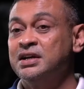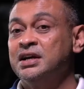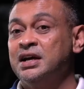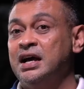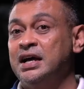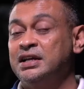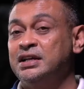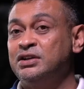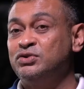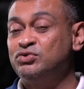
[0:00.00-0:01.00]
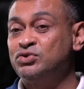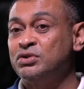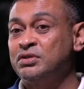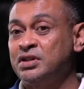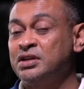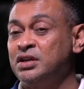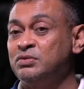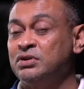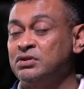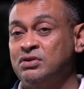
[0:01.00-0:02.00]
I do not think it
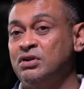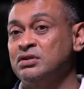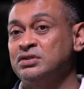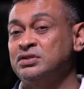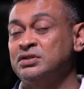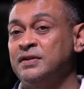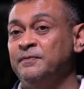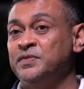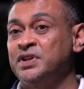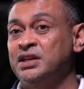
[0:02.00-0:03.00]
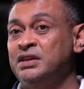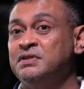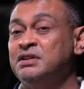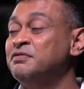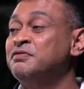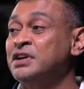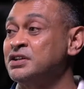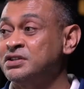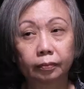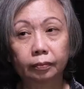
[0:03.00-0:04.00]
will cost even a
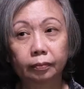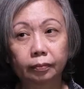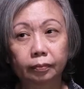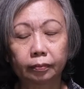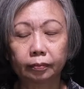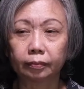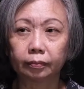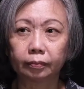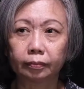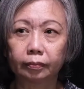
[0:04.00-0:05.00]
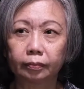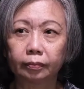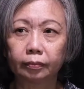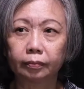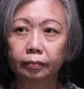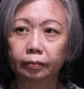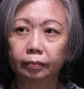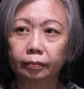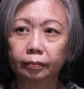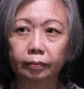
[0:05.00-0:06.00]
fraction of all the
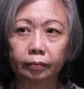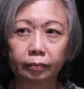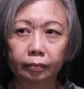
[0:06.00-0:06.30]
reserves or all